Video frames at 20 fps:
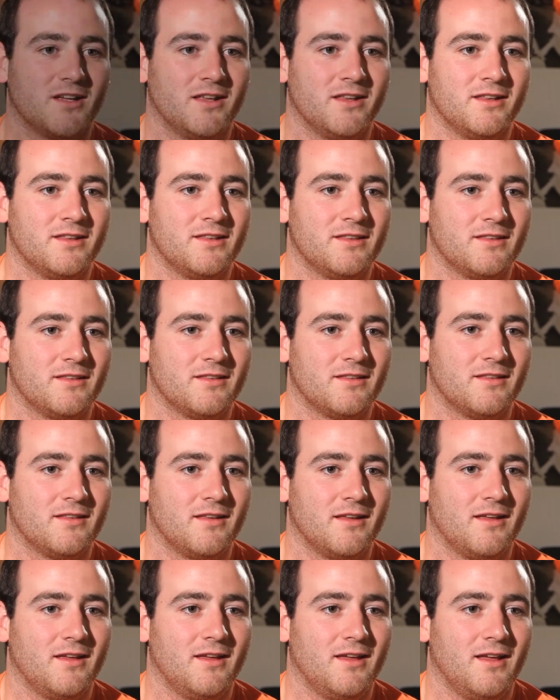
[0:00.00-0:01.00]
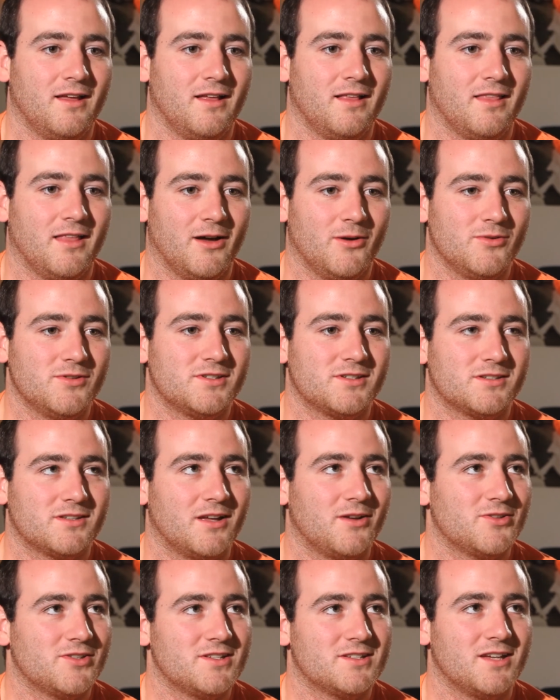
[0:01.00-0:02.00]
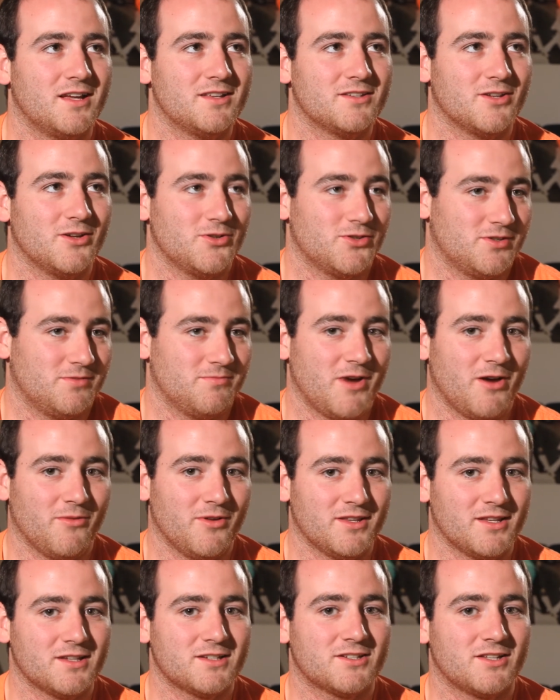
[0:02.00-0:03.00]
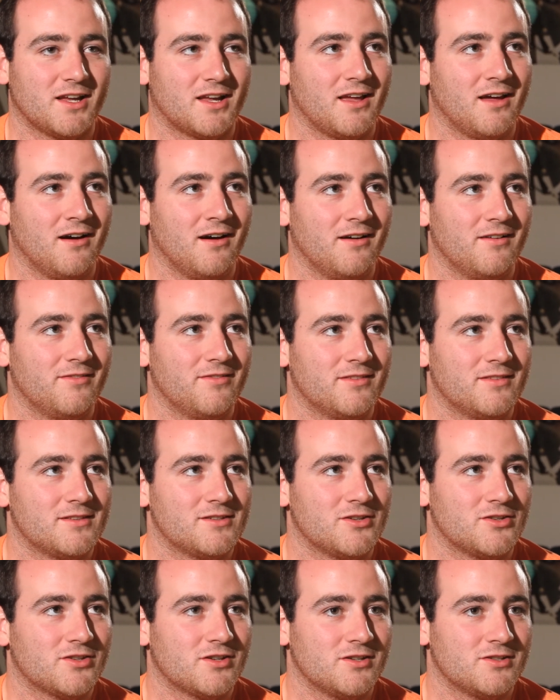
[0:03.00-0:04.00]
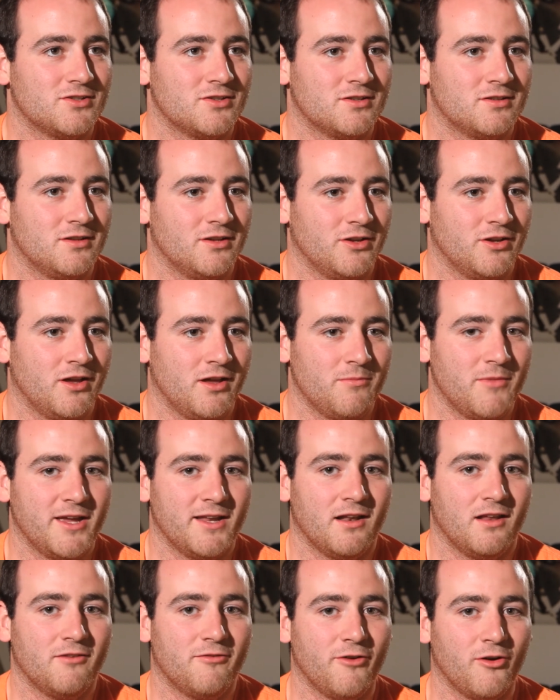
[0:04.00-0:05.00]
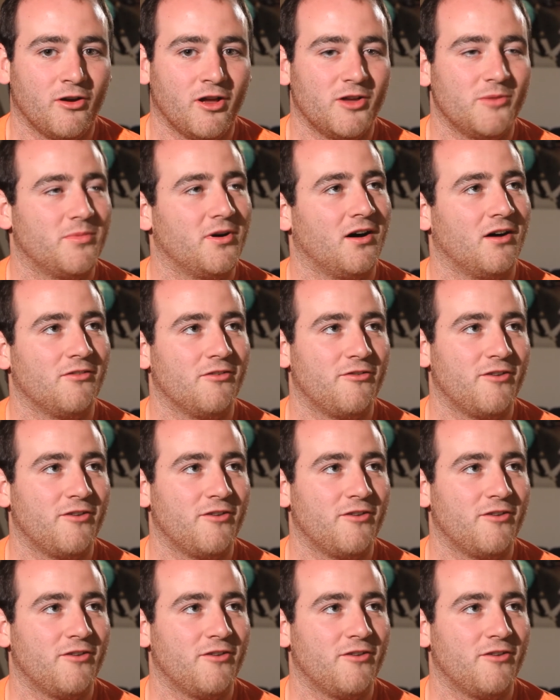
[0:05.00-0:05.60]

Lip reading: And that was intense. That was a memory that does stick out, just because you immediately feel like you're part of a